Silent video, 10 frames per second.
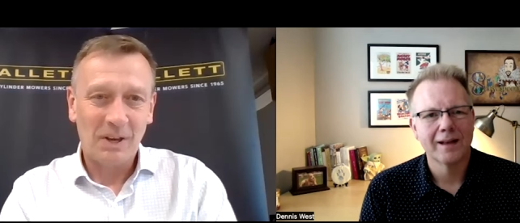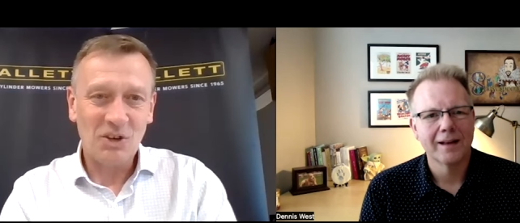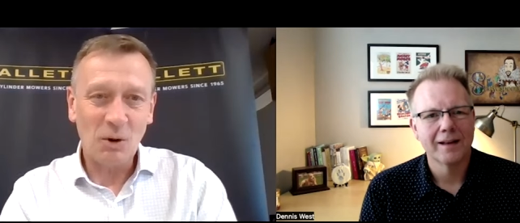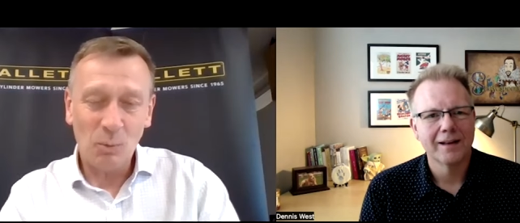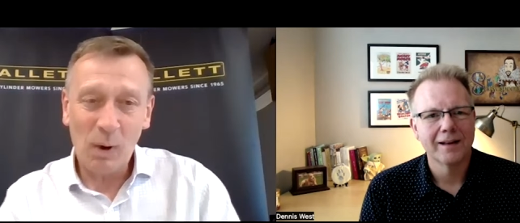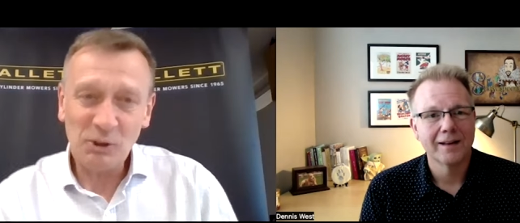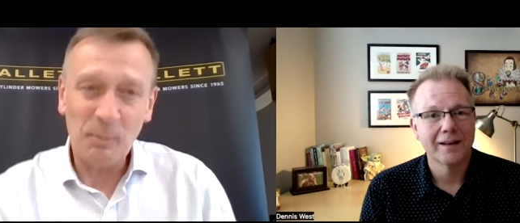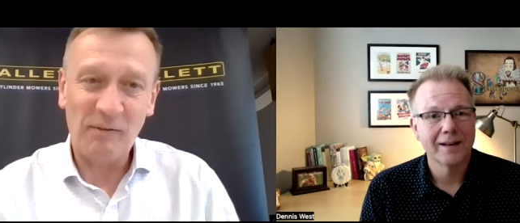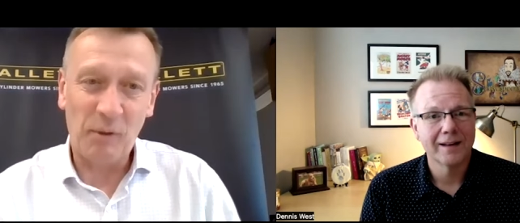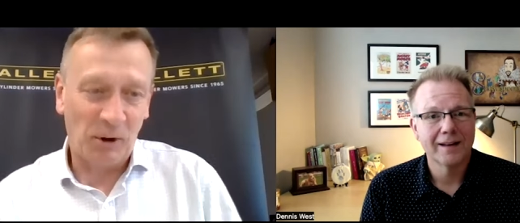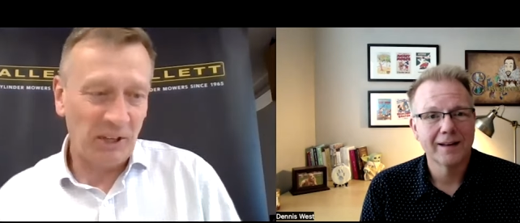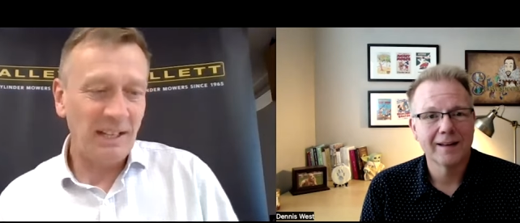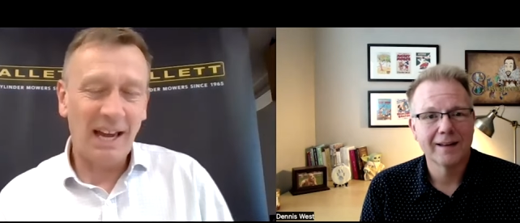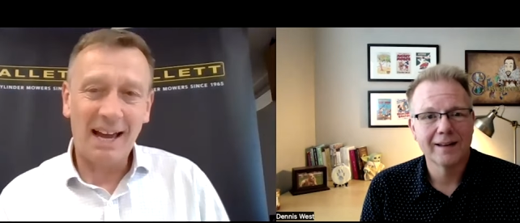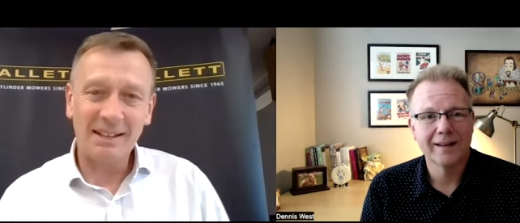Speaker 1: So, welcome everybody,
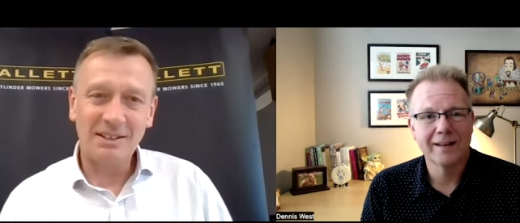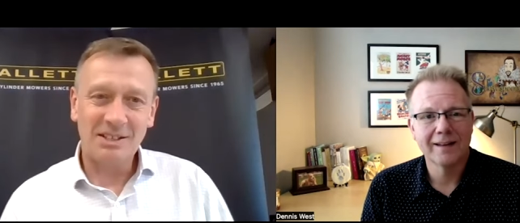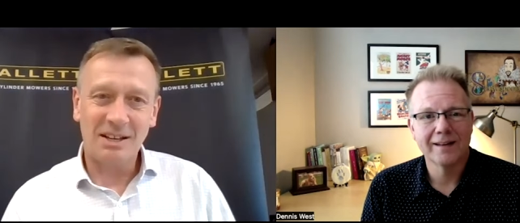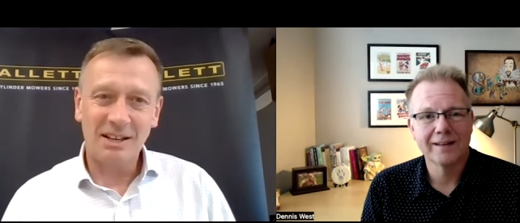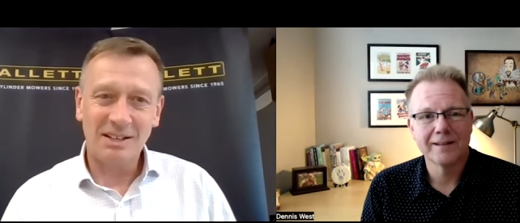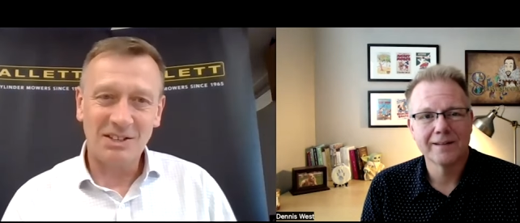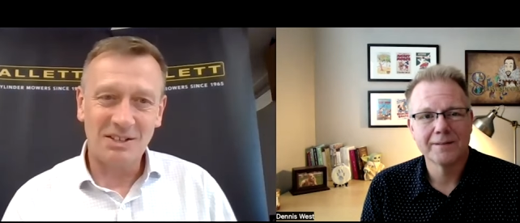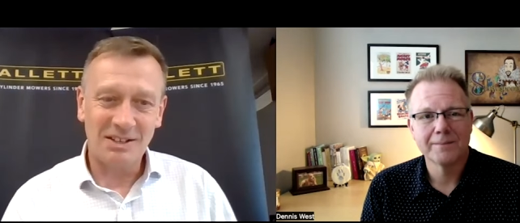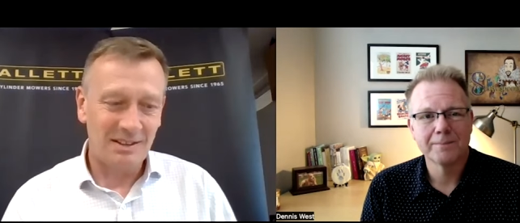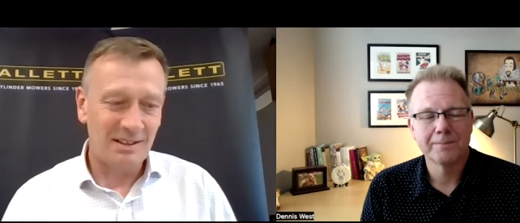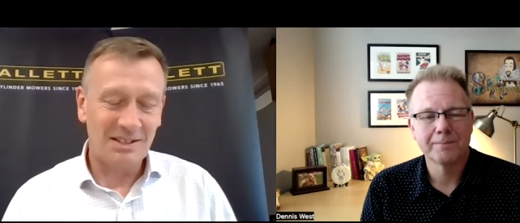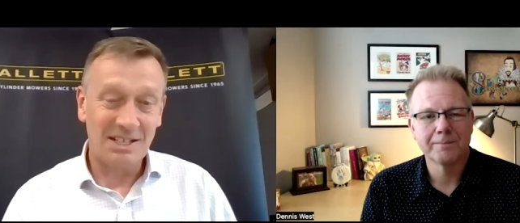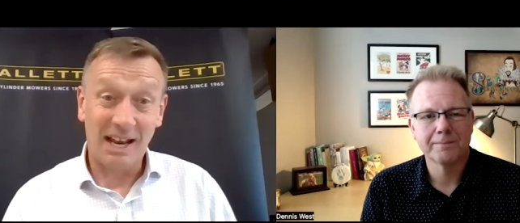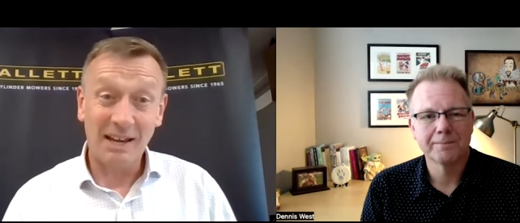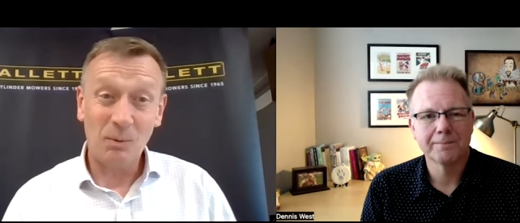and uh,
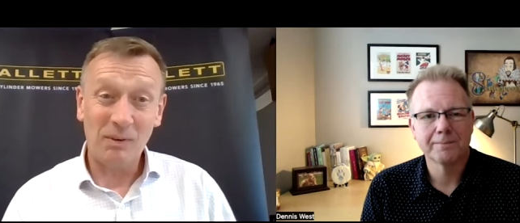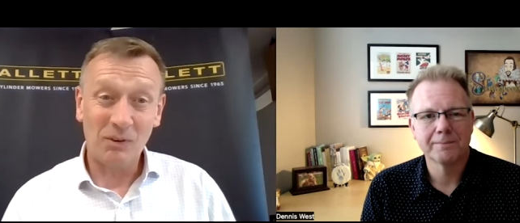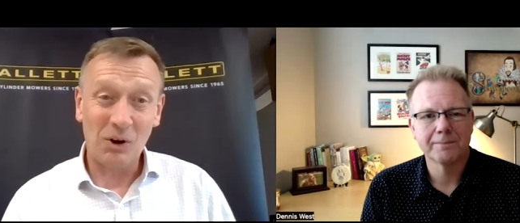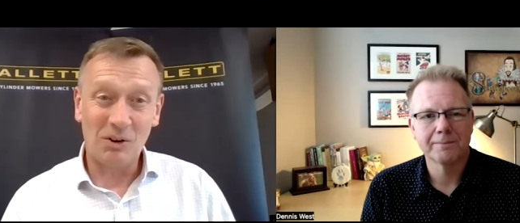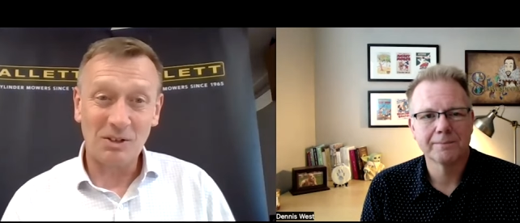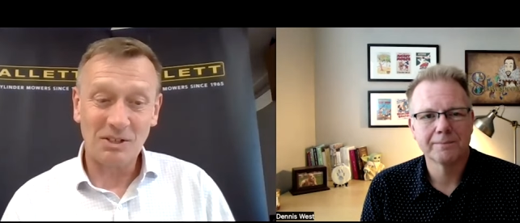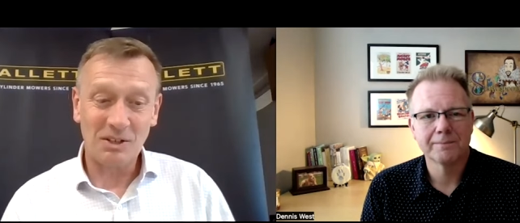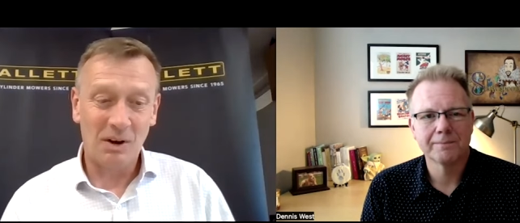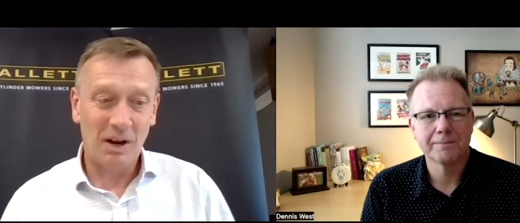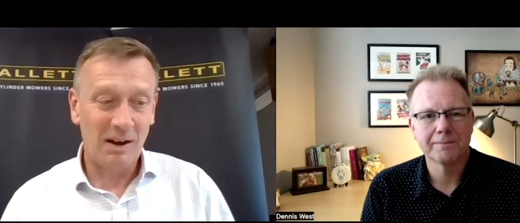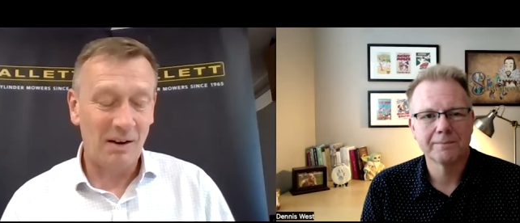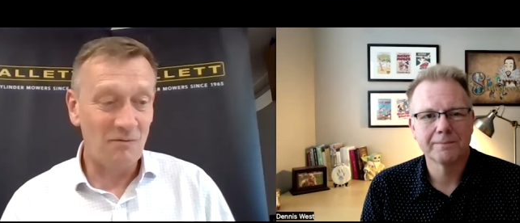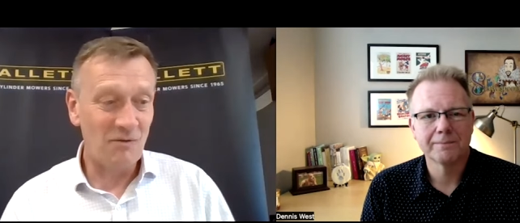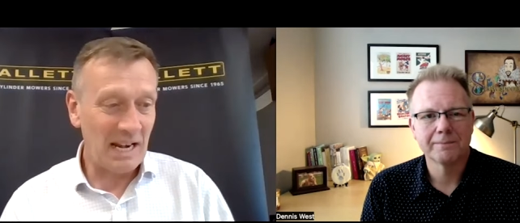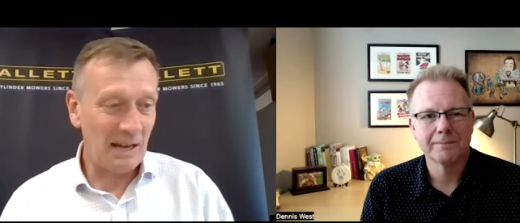today we've got uh, a
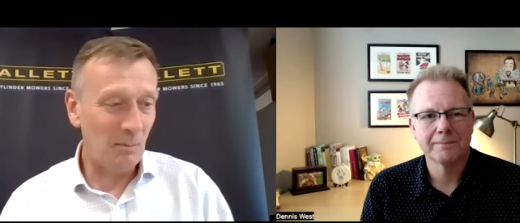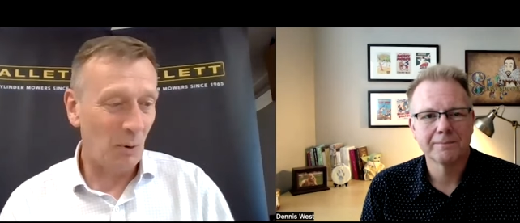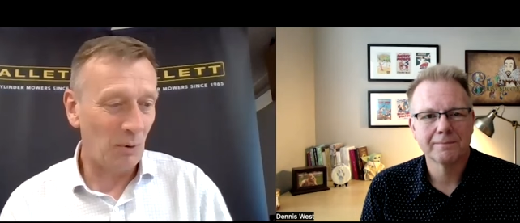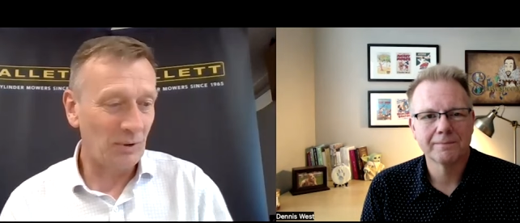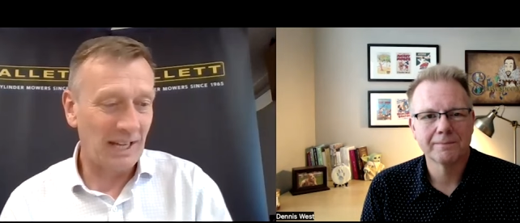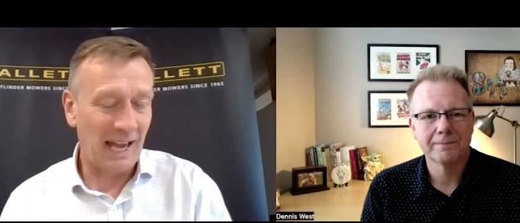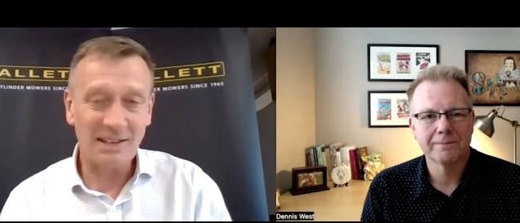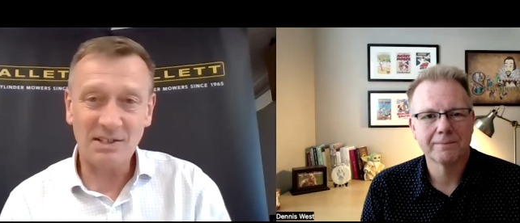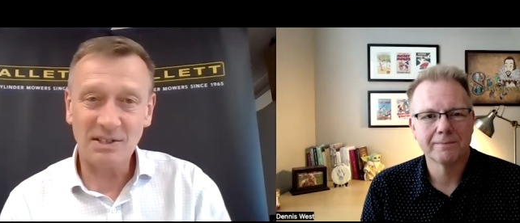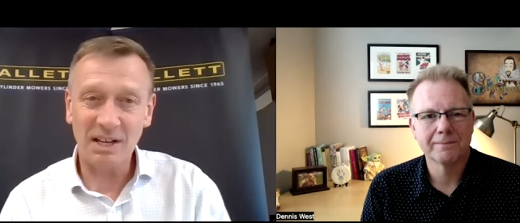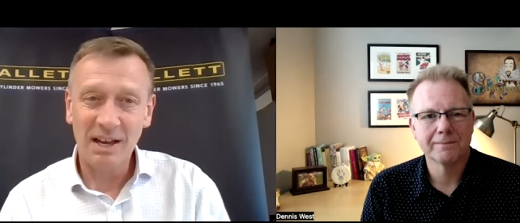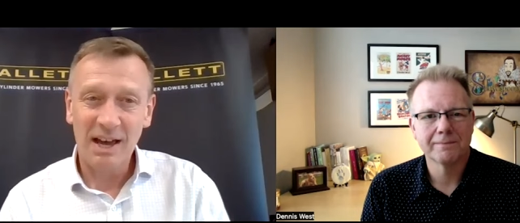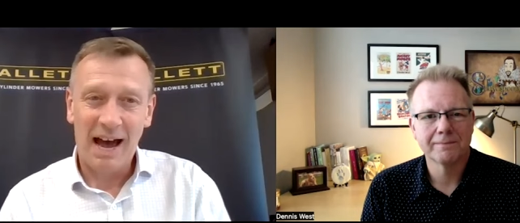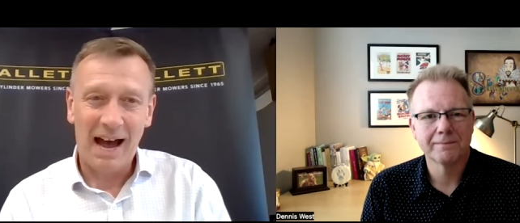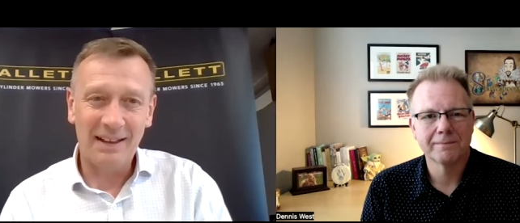really important guest,
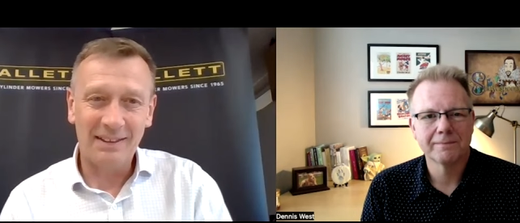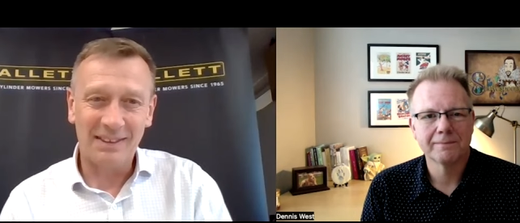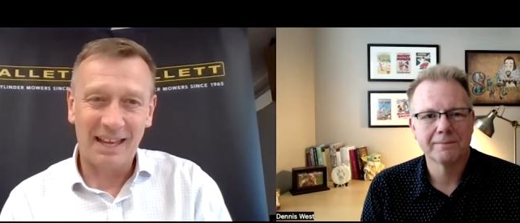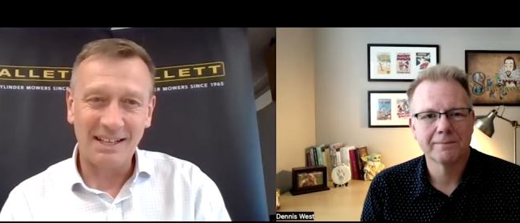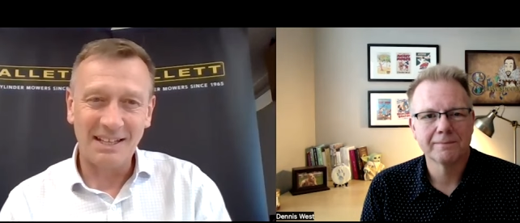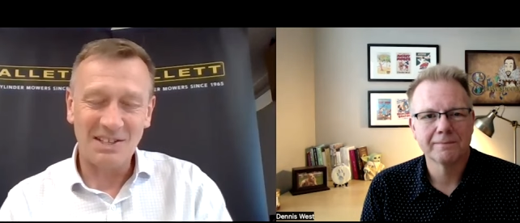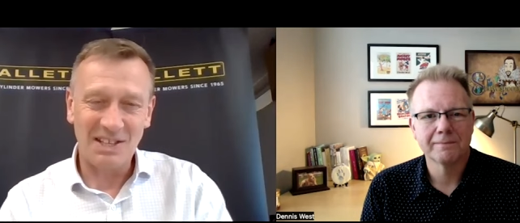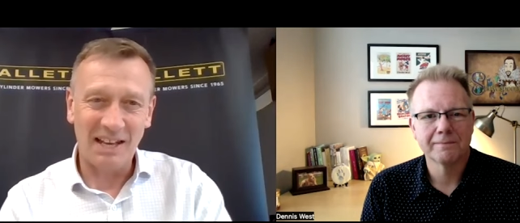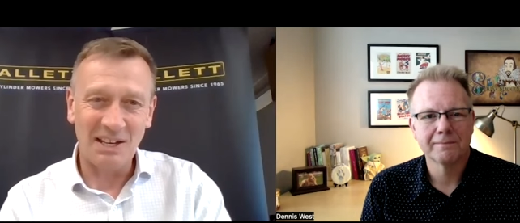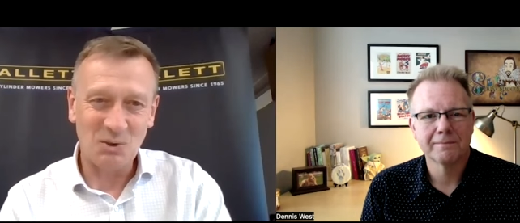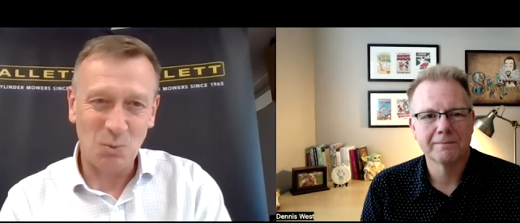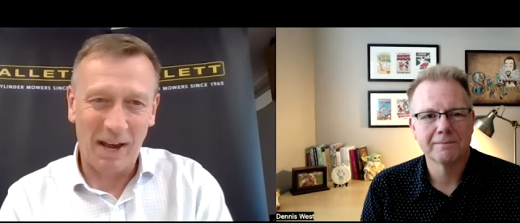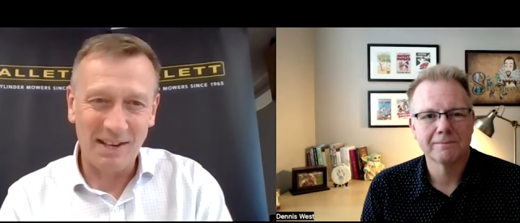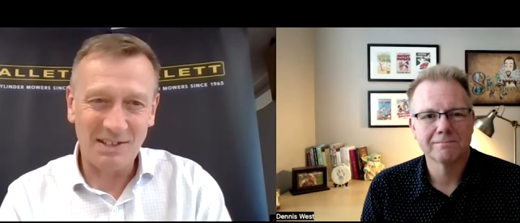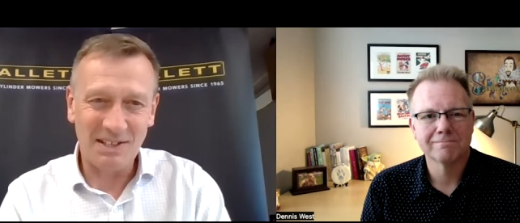and that is Dennis
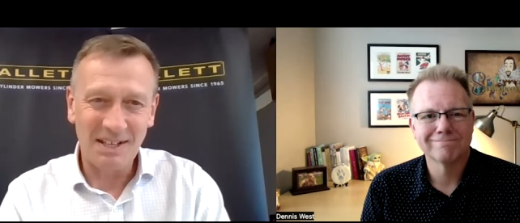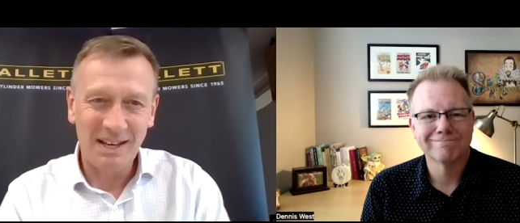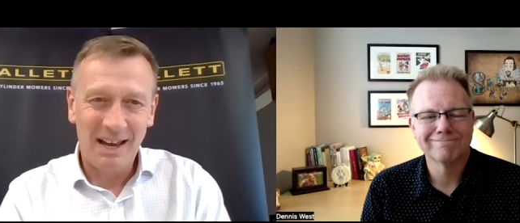West.